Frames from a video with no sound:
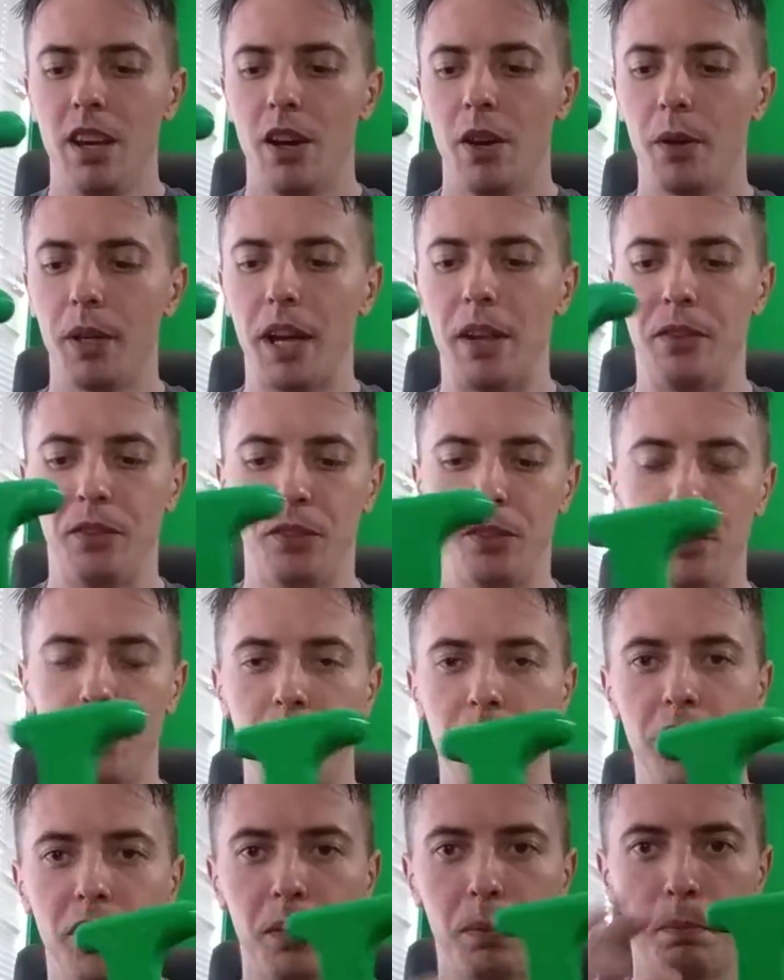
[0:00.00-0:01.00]
Okay, so
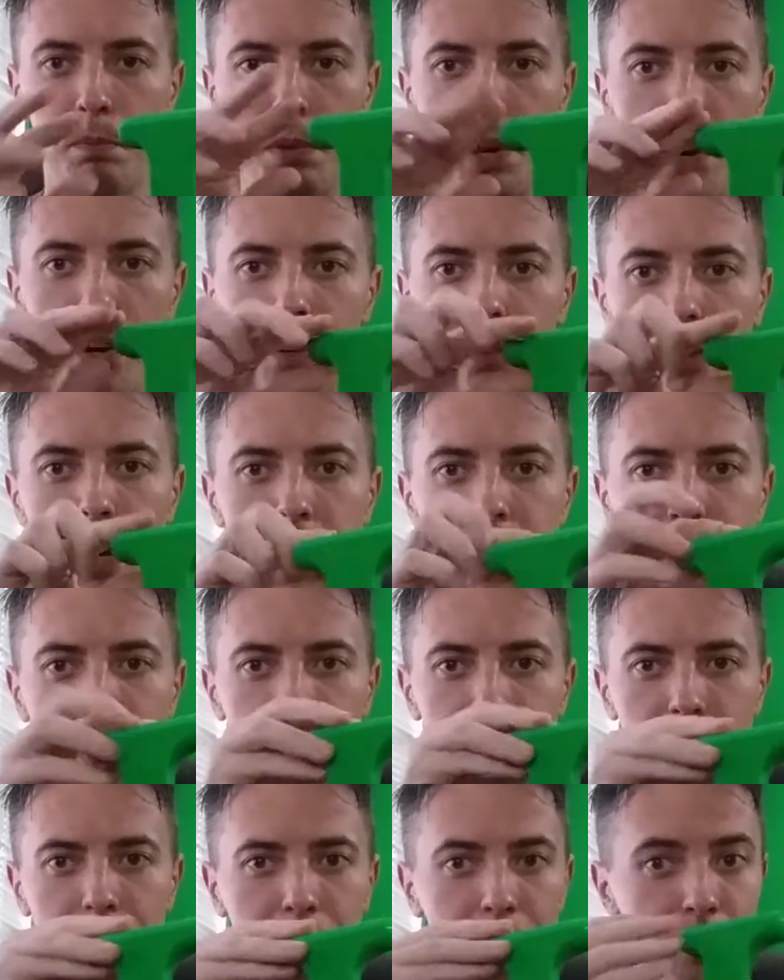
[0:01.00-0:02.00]
this part right
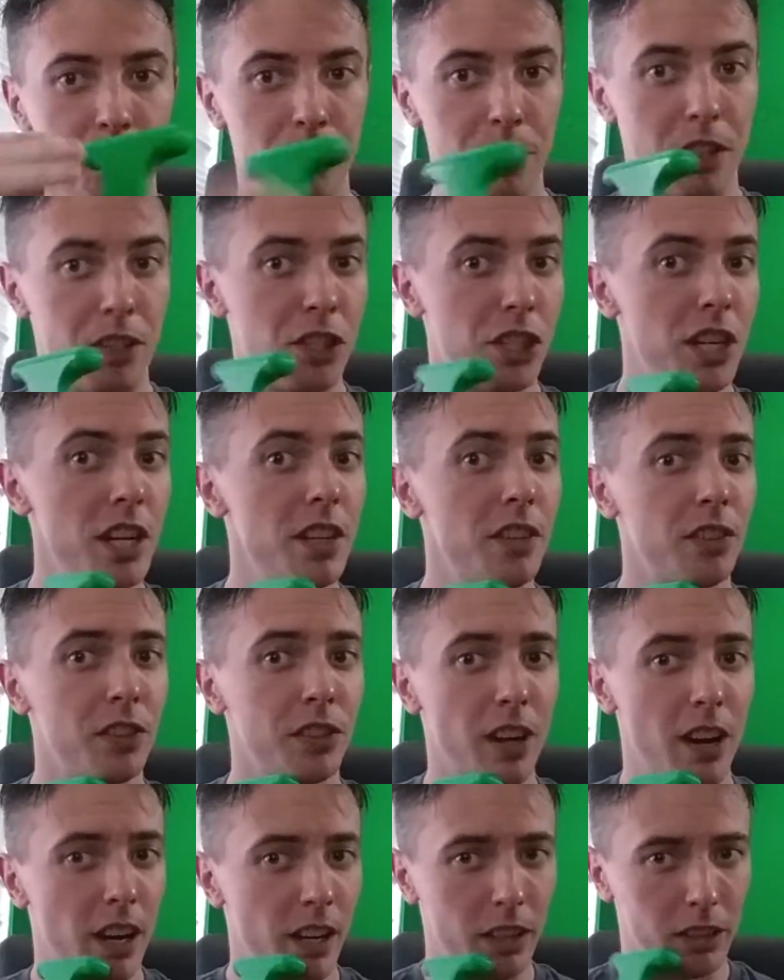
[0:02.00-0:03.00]
here, the cheek
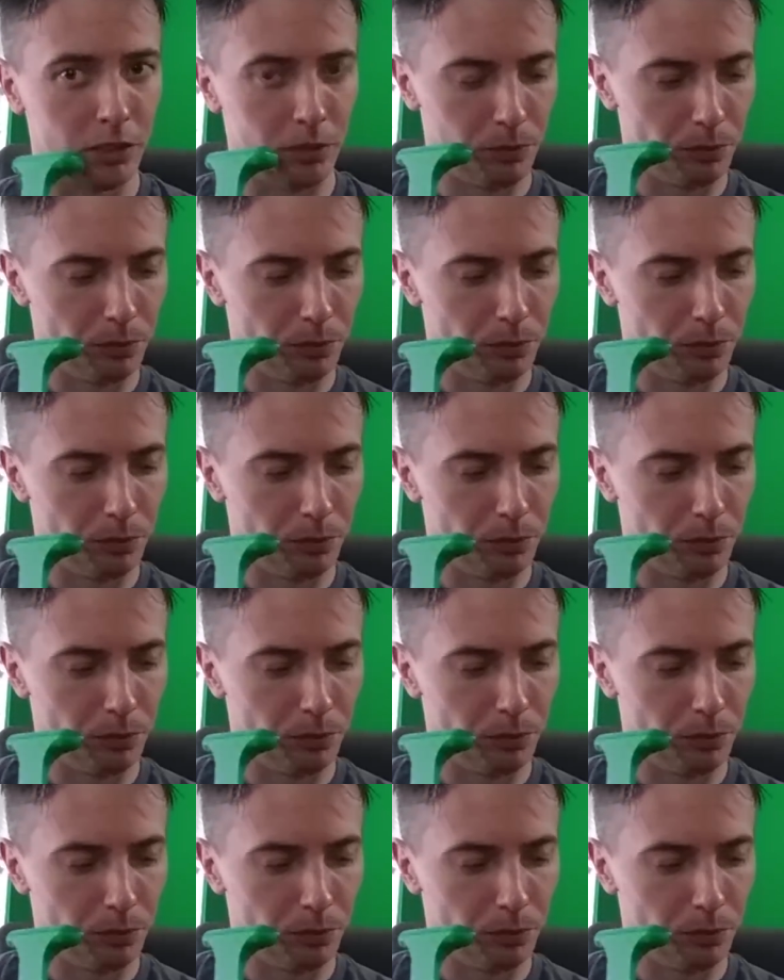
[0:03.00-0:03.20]
stock,